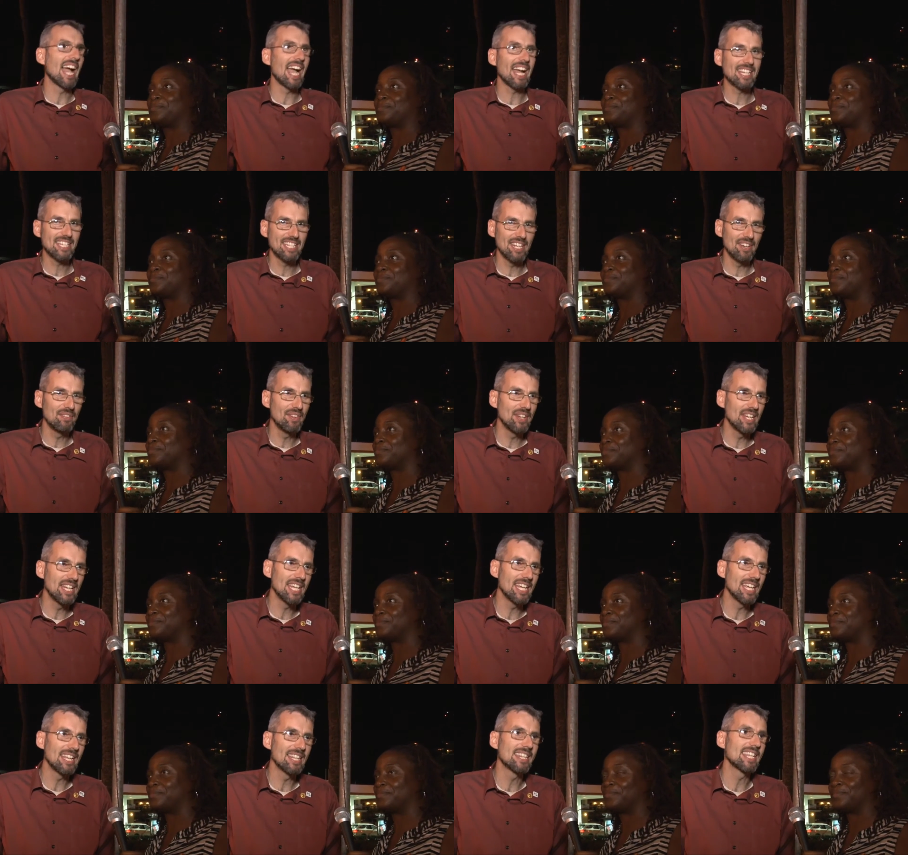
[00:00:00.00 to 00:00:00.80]

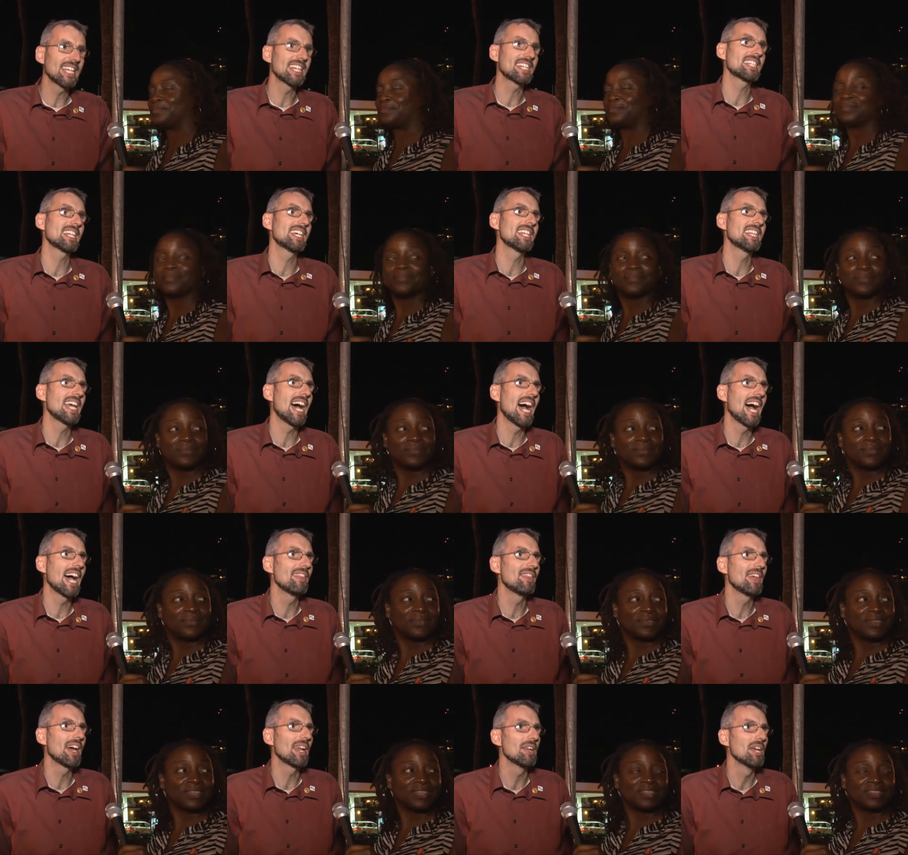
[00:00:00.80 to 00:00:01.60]
Speaker 1: activity and things like
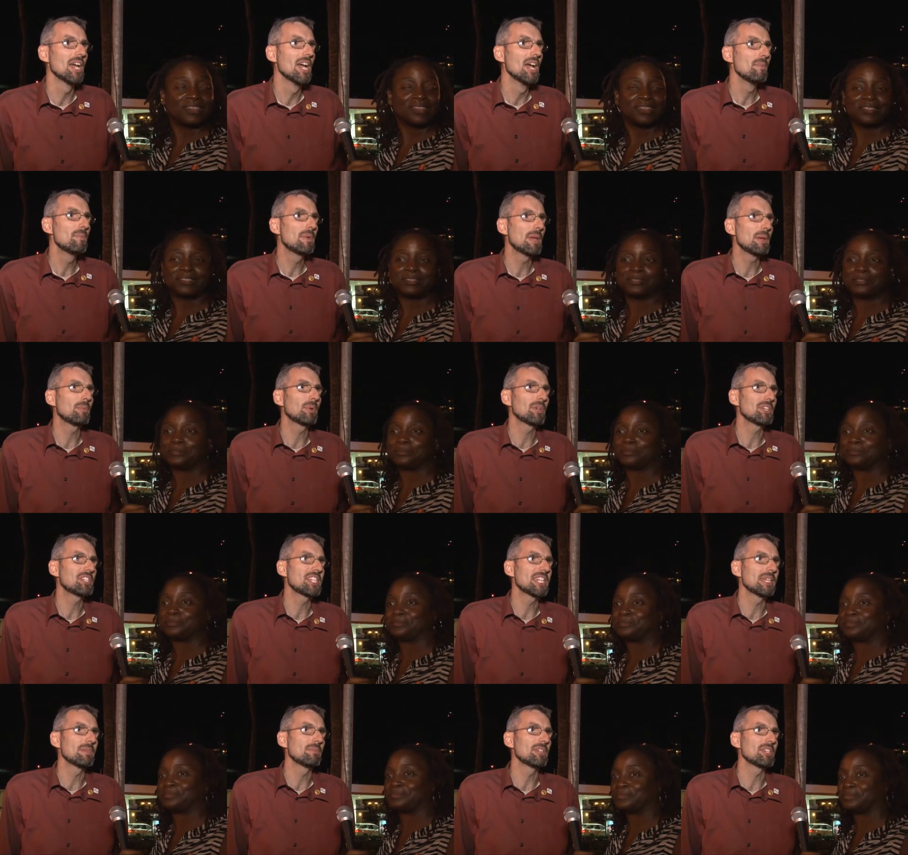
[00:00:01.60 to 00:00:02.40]
that that people
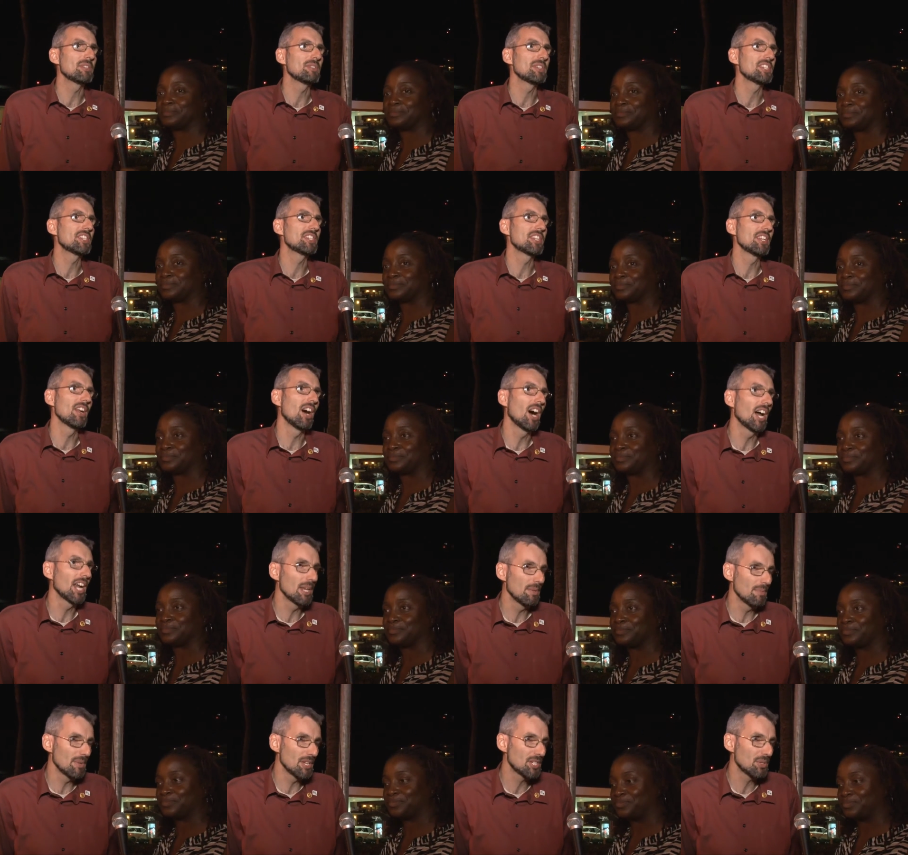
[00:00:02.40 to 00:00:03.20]
seem to be
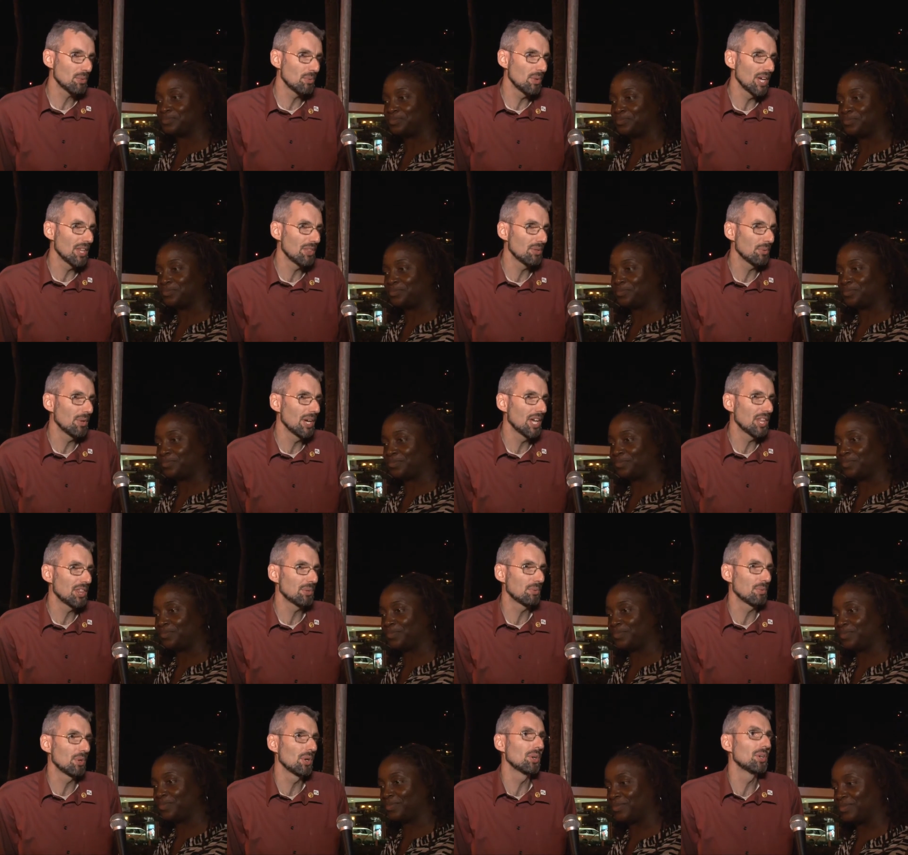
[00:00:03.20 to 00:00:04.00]
synonymous with
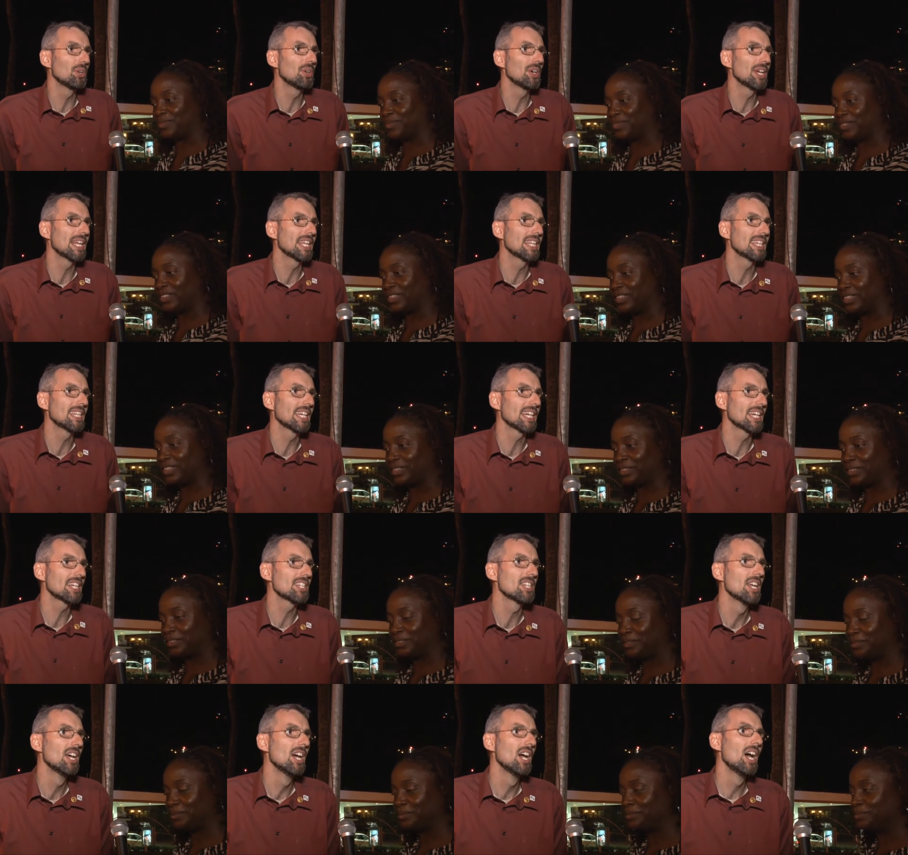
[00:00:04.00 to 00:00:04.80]
with Rotary and
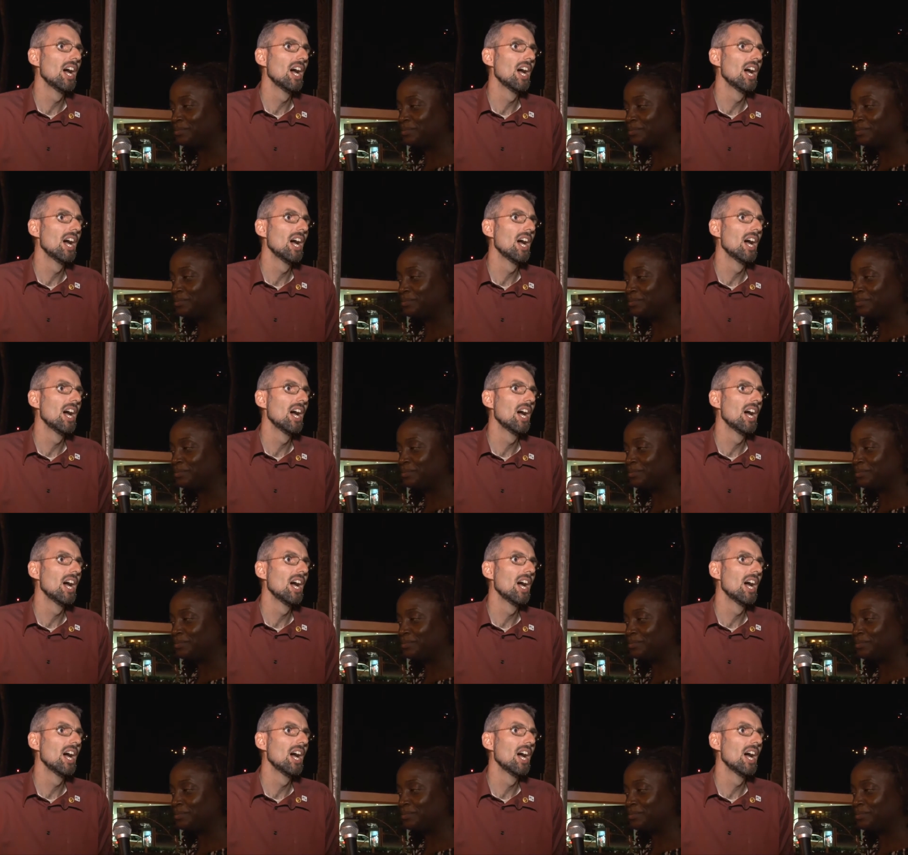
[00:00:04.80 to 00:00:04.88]
things,